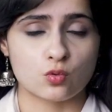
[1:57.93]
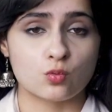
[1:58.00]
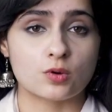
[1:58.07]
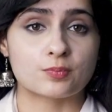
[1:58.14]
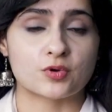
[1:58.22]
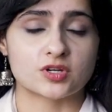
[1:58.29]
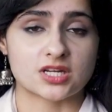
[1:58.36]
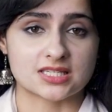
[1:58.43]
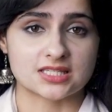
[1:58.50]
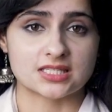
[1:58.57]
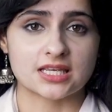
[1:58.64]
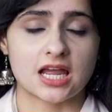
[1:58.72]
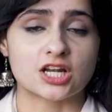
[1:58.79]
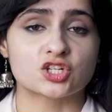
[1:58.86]
who were
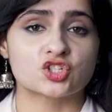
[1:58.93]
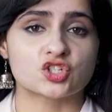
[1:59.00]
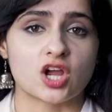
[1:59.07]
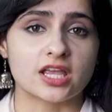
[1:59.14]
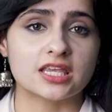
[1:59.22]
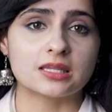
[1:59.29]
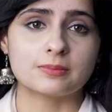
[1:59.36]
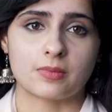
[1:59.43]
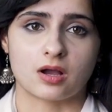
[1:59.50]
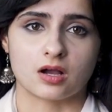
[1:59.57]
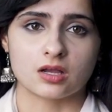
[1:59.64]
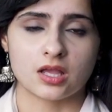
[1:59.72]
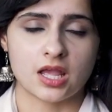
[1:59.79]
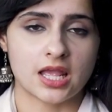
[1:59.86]
protesting at Shaheen
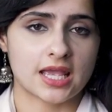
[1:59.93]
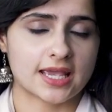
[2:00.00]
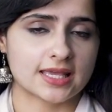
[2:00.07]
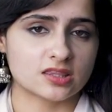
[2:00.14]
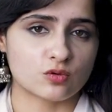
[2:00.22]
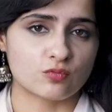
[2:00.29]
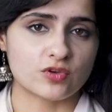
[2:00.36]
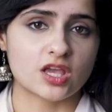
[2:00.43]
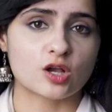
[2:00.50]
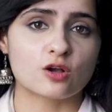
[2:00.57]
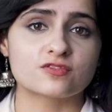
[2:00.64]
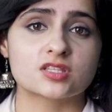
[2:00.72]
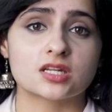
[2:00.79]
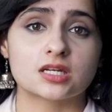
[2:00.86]
Bagh in the wake
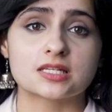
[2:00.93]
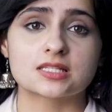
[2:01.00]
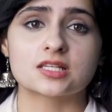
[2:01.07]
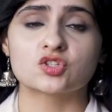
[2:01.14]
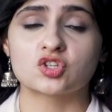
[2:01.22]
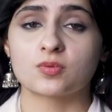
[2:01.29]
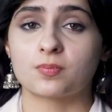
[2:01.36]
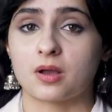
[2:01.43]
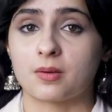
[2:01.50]
of Citizenship